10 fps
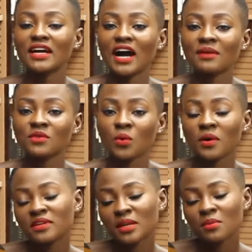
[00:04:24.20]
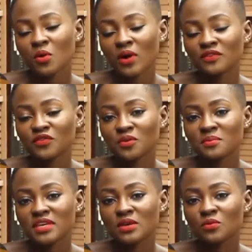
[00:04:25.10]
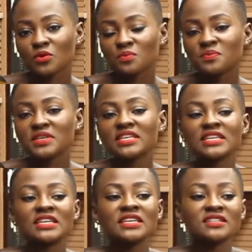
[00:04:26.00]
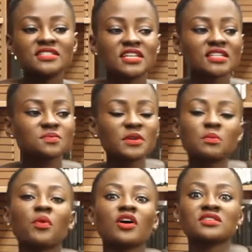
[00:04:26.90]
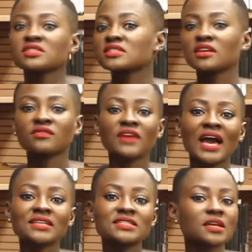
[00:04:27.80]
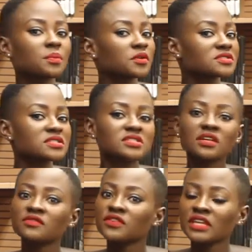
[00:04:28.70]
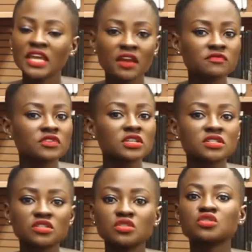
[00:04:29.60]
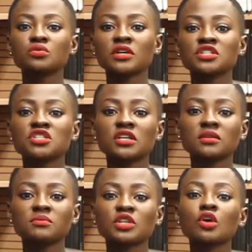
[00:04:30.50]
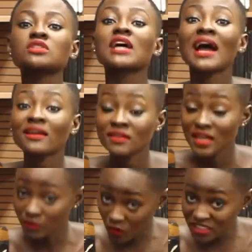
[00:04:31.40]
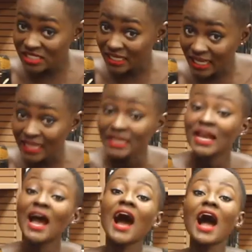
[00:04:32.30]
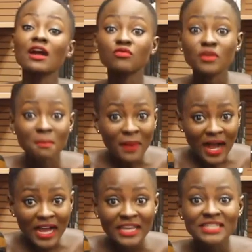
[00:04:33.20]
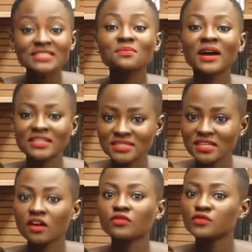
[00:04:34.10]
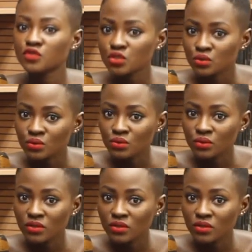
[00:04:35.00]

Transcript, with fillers: um, the one number one for me will be just being positive i stay positive in every situation because i once again i remind myself to